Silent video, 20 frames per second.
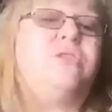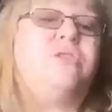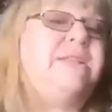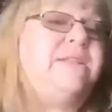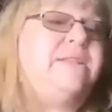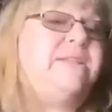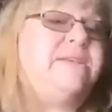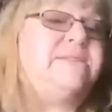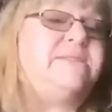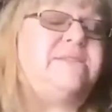
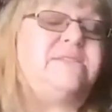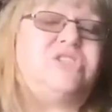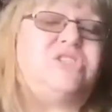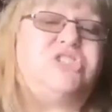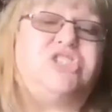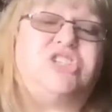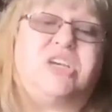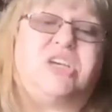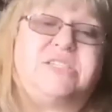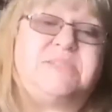This is
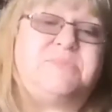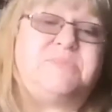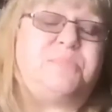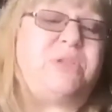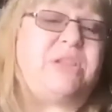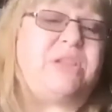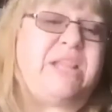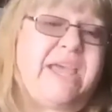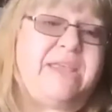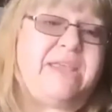just
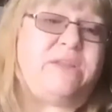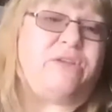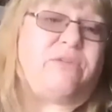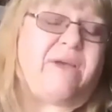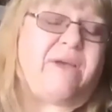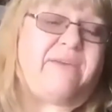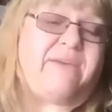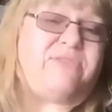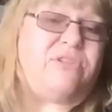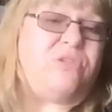plain
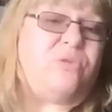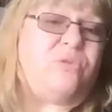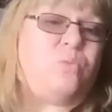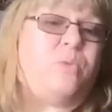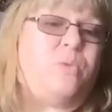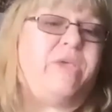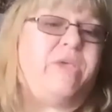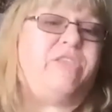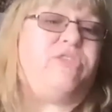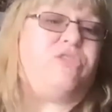gravel
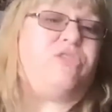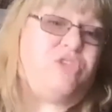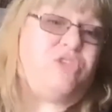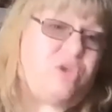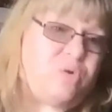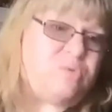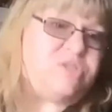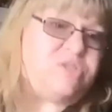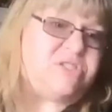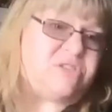with
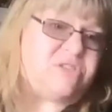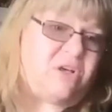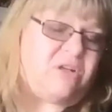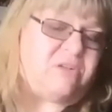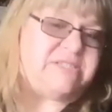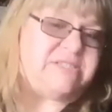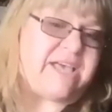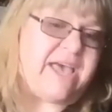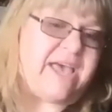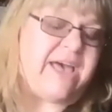no
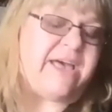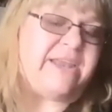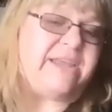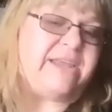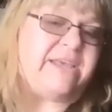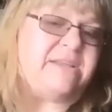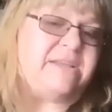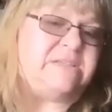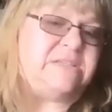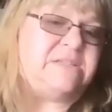salt
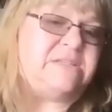added.